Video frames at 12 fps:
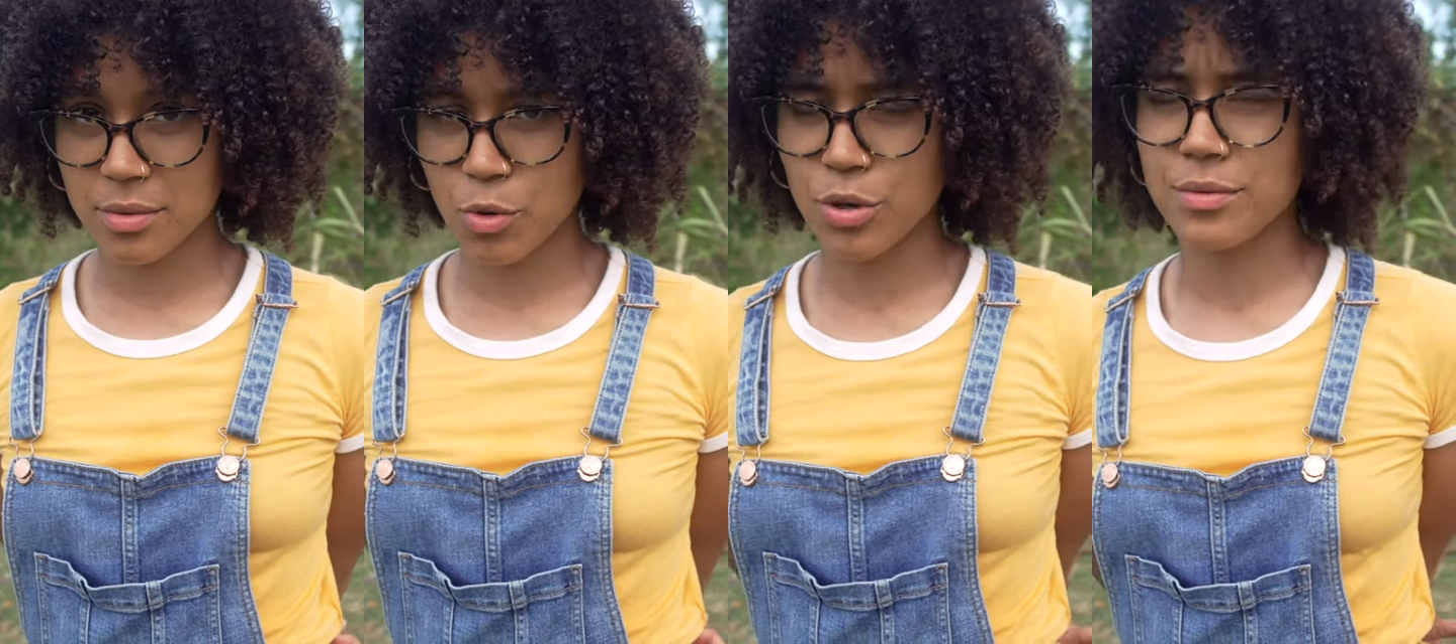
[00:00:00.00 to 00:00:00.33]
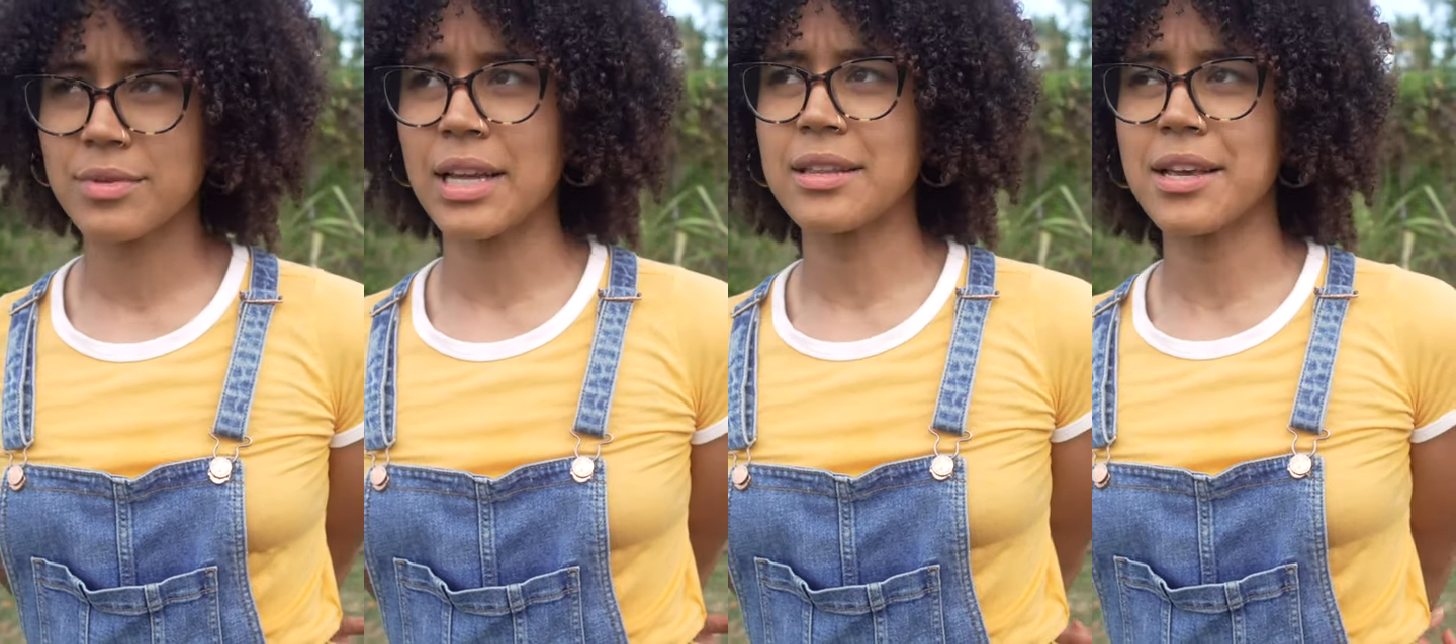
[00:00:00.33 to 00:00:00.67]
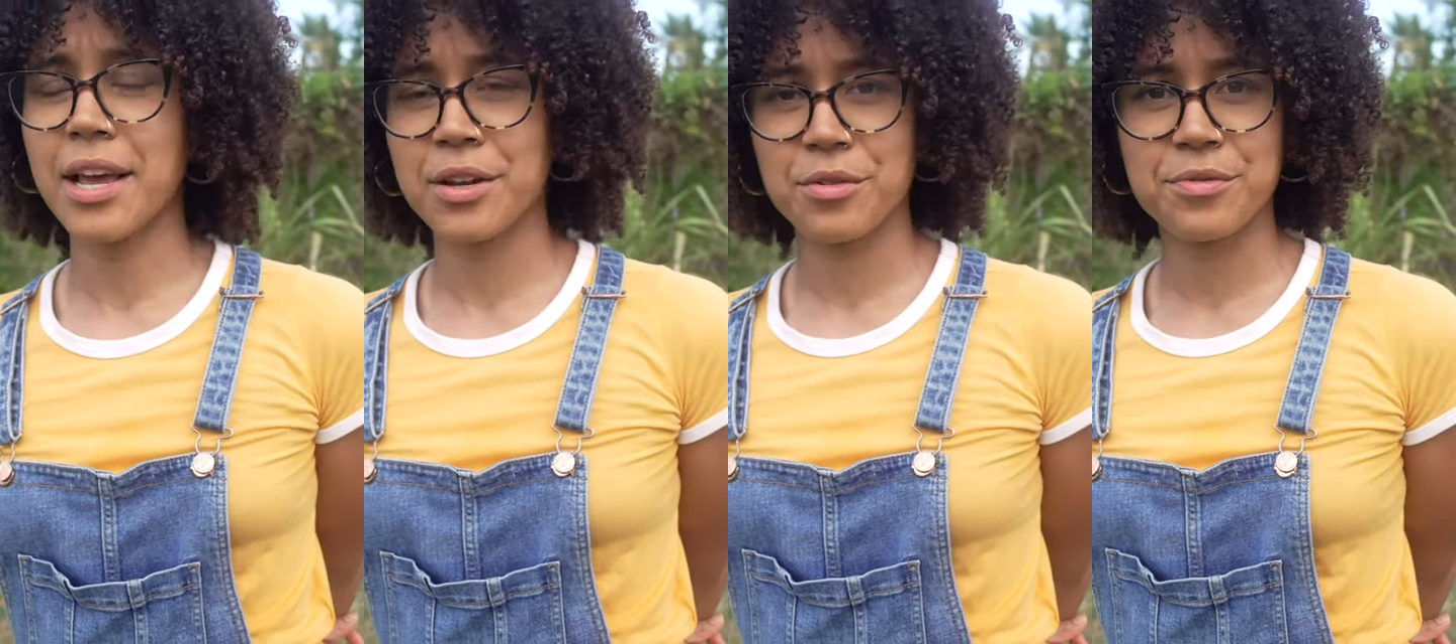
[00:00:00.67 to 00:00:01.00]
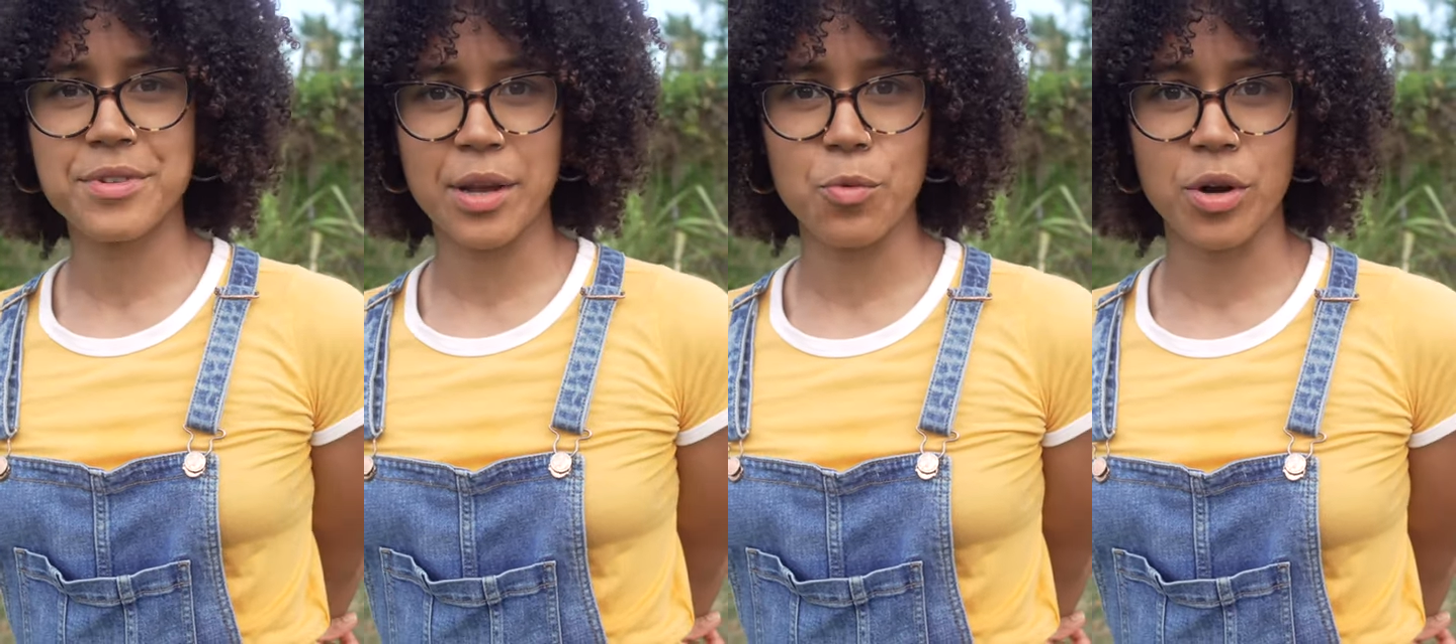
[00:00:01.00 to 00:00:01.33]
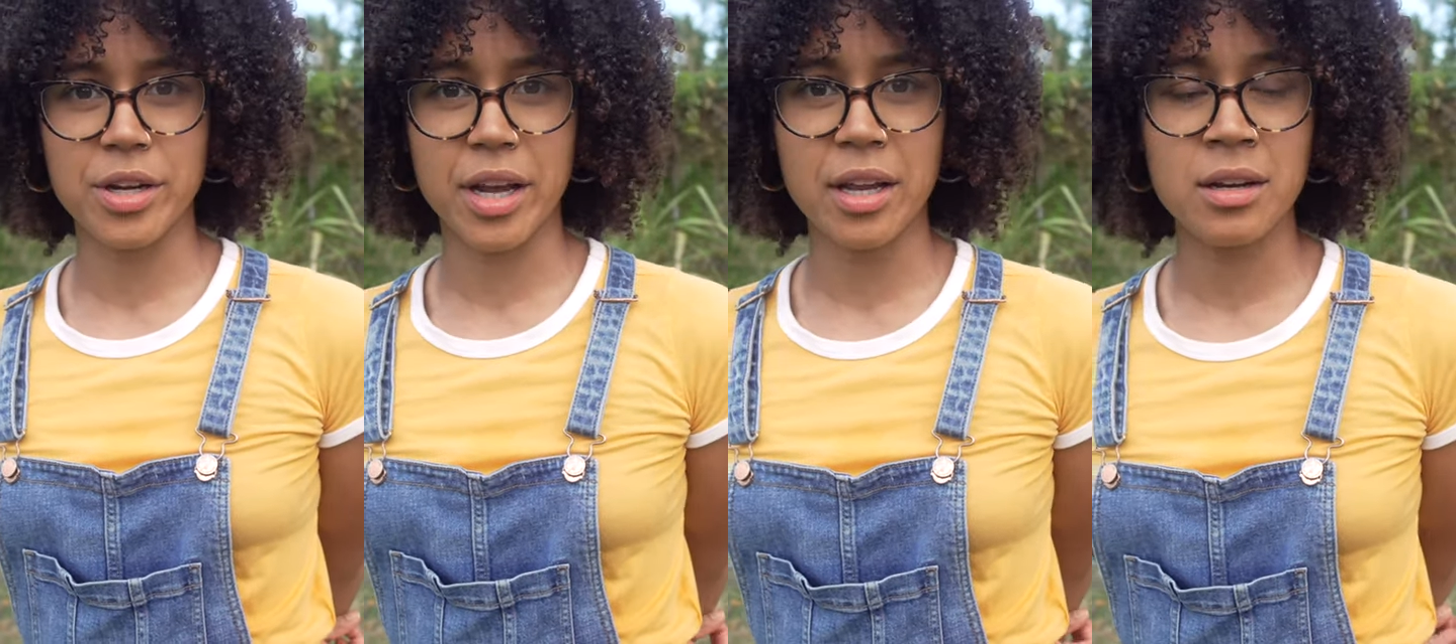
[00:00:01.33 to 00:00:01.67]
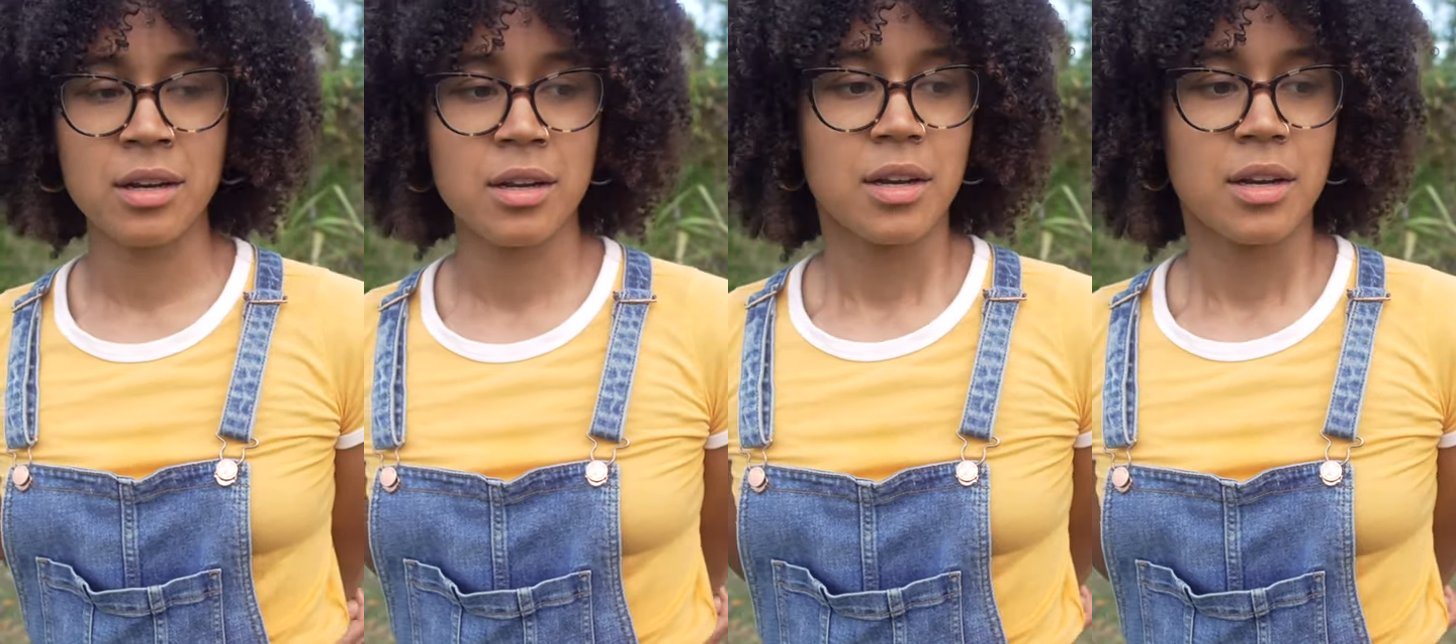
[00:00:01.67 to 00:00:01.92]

well, not the end of day one yet.